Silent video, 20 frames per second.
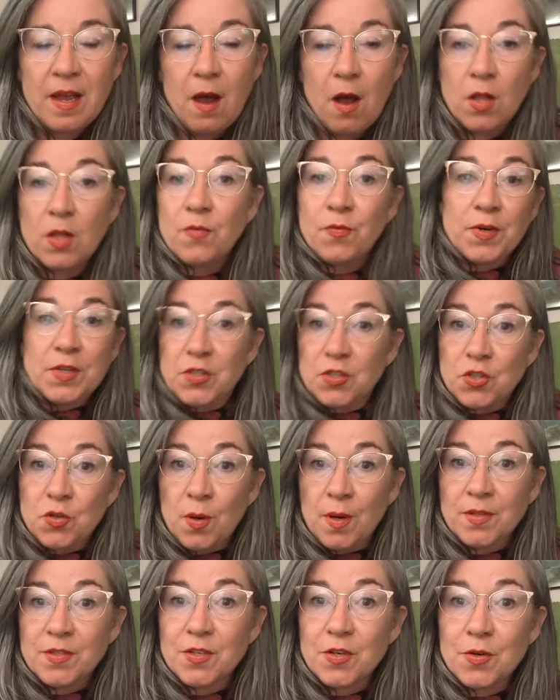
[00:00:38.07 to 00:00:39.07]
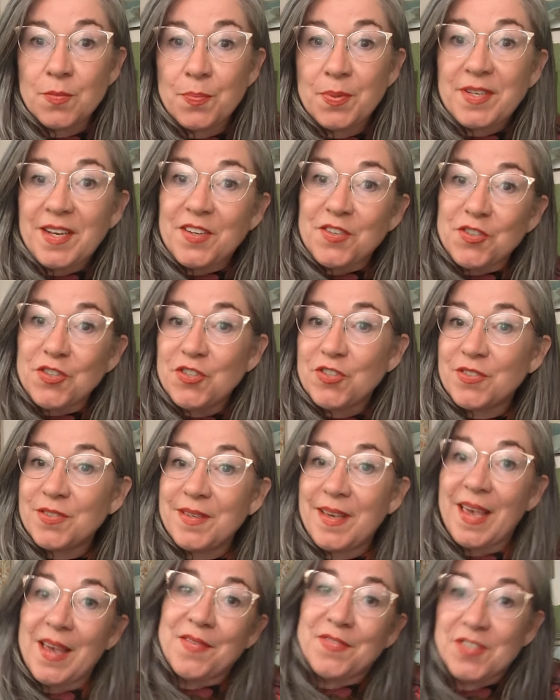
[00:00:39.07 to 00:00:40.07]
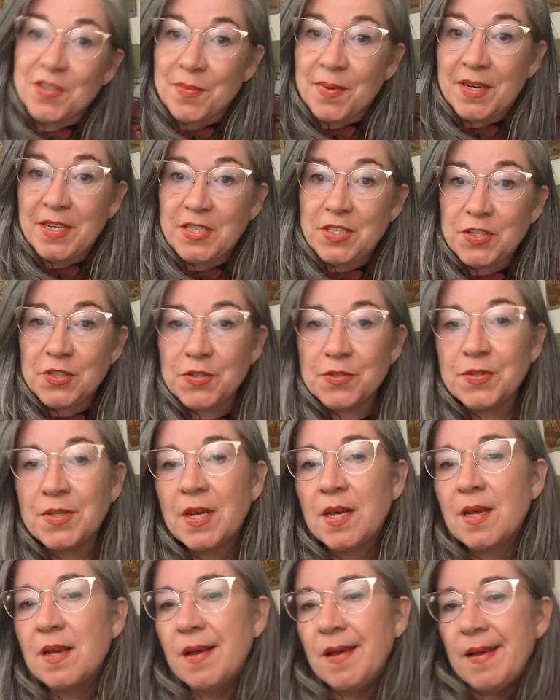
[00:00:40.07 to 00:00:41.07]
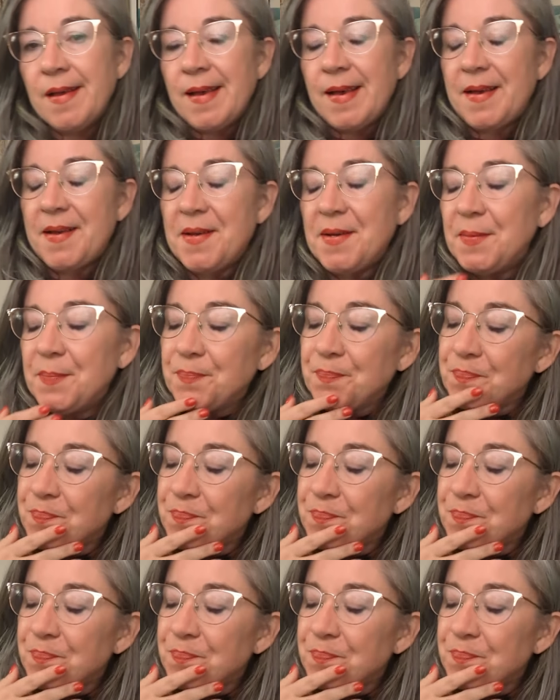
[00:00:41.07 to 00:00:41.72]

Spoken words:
All of which you also potentially just gave some money to. I